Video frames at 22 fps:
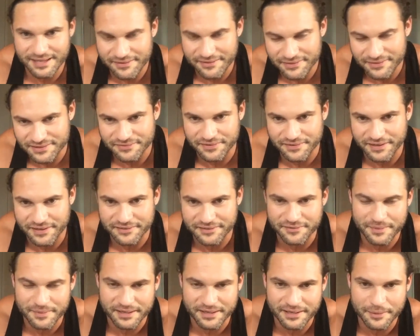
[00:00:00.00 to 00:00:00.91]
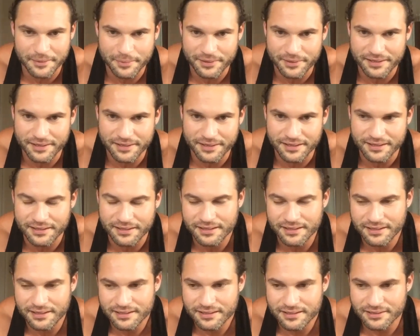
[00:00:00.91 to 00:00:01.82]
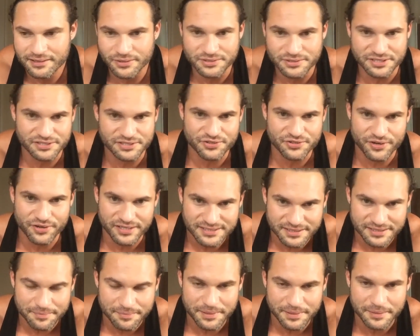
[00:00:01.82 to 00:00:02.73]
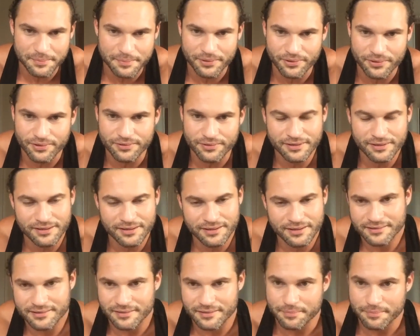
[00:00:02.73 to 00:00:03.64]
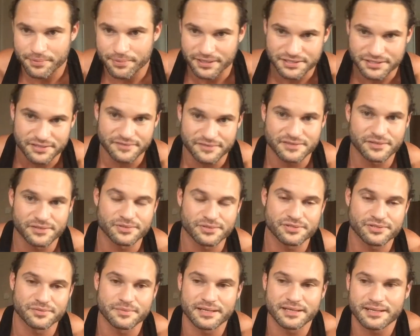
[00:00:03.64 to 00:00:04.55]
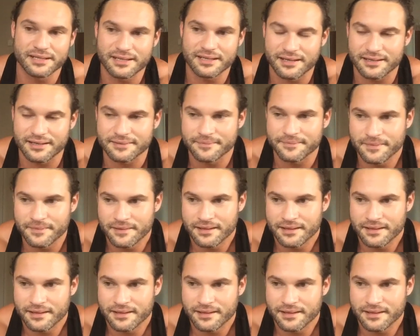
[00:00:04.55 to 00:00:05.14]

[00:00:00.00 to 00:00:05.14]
having to fight for my company, losing trust in people, the pressure of social media.